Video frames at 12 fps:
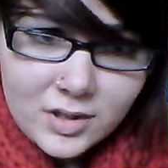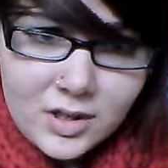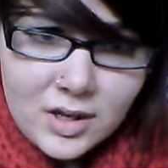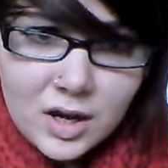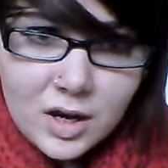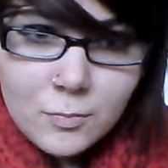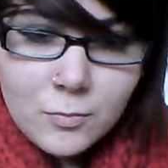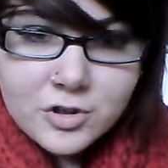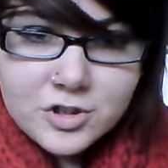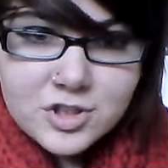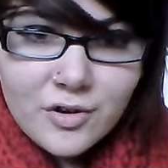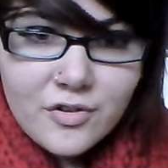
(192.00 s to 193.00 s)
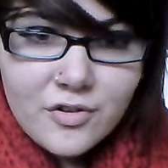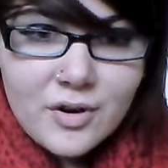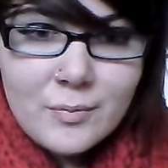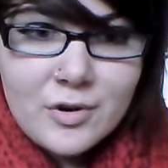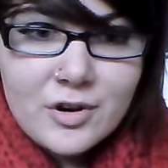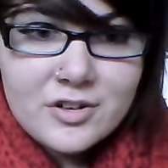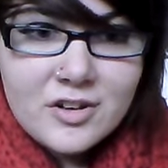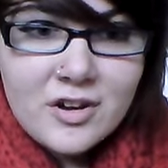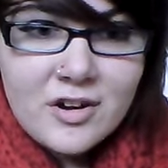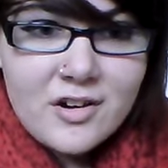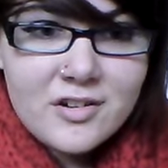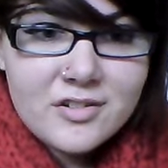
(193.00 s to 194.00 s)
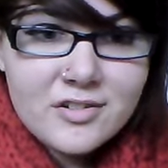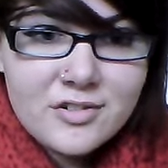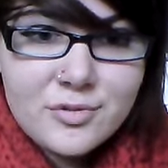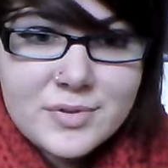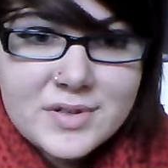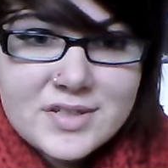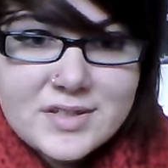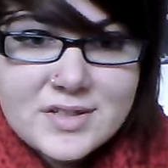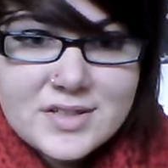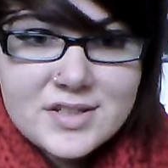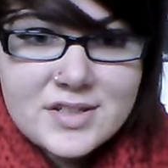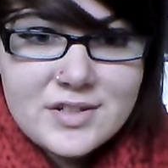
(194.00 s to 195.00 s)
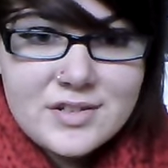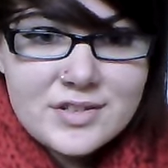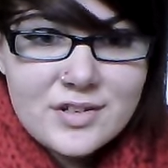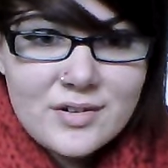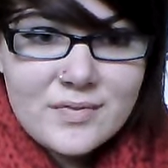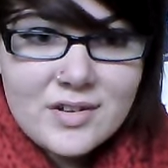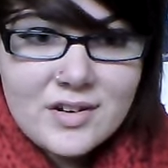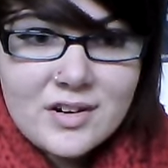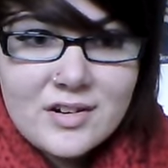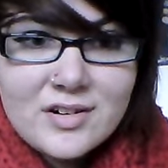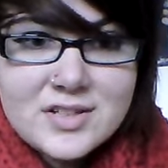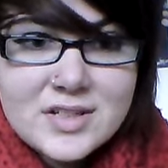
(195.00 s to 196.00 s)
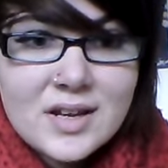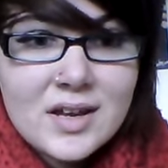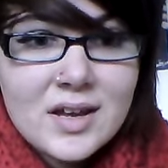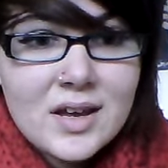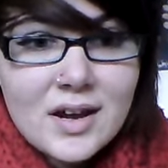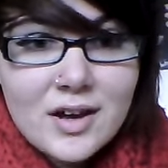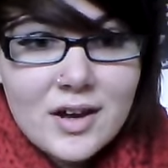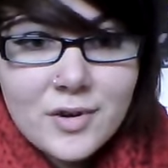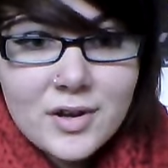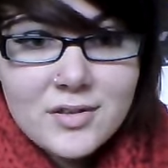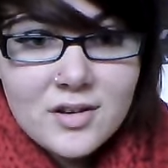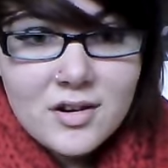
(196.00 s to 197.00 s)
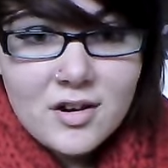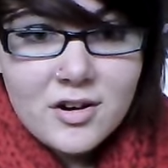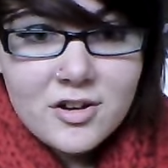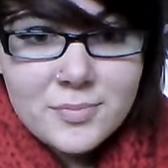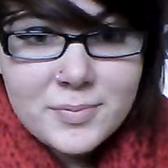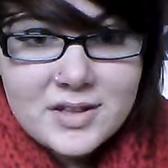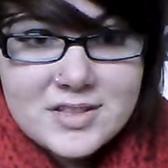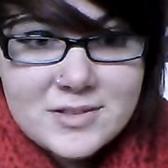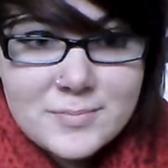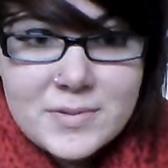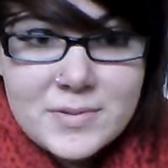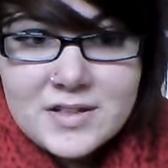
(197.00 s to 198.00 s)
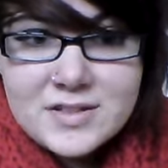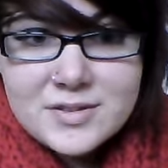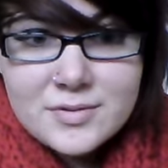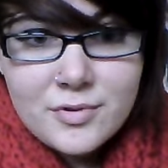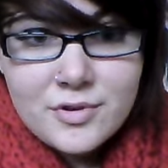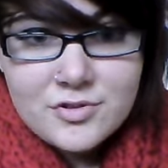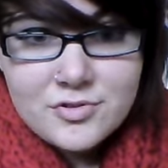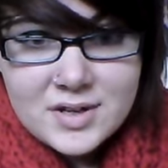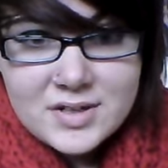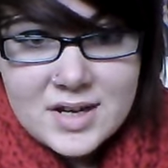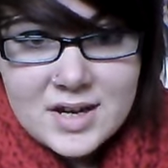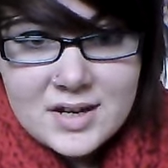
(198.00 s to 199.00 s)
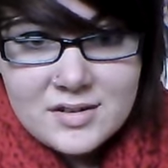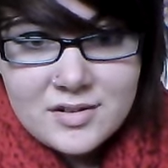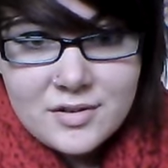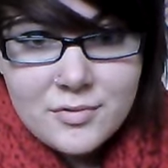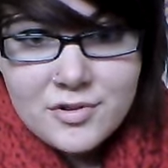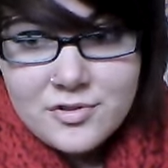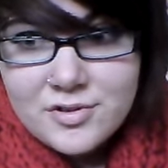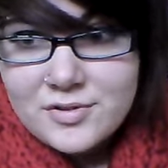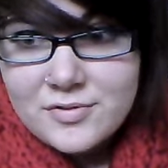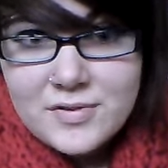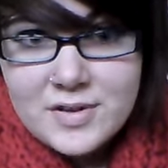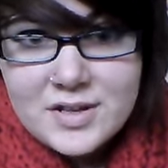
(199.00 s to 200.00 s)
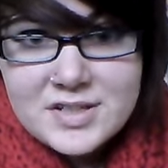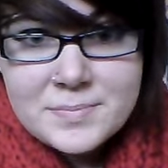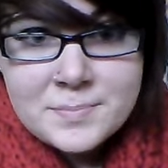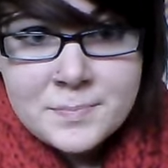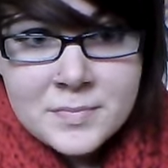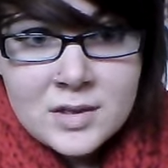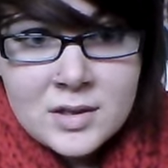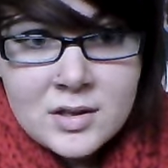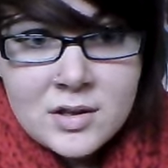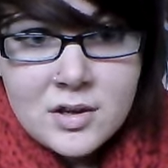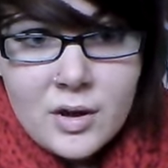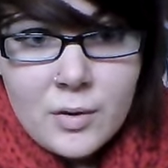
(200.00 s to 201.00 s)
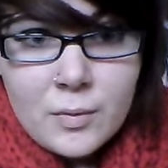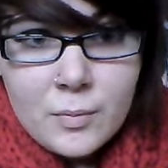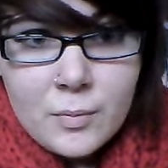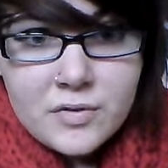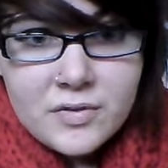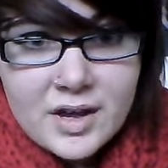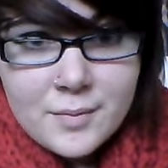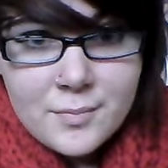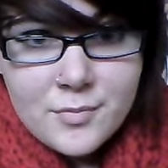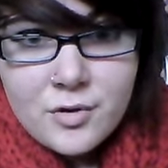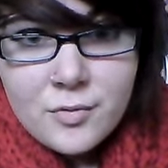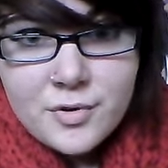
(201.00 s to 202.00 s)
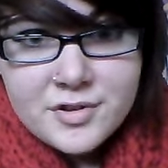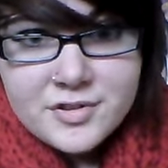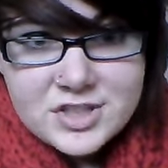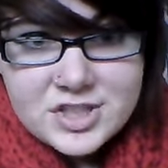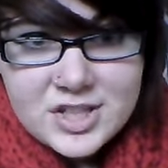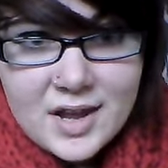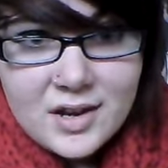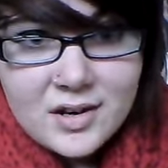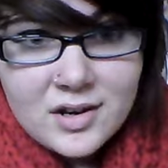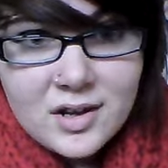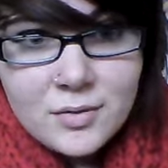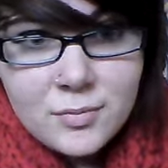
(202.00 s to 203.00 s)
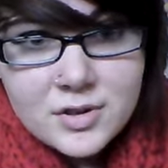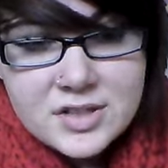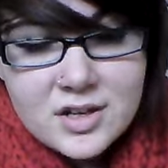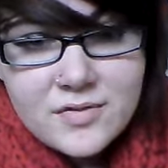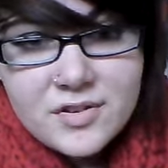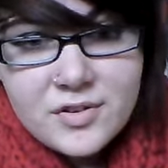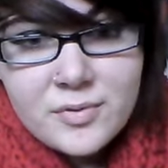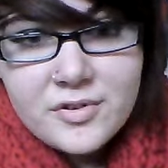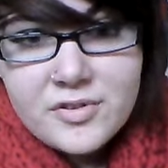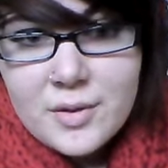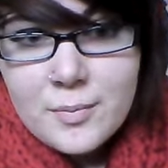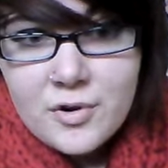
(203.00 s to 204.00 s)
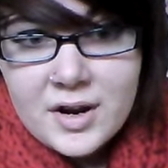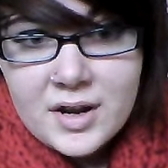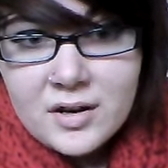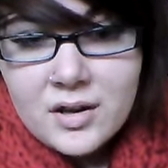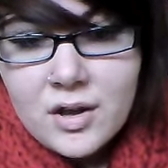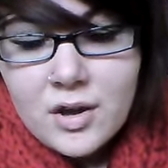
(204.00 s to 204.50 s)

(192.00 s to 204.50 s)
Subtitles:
And what shoulder and what art could twist the sinews of thy heart? And when thy heart begins to beat, what dread hand and what dread feet? What the hammer, what the chain? In what surface was thy brain?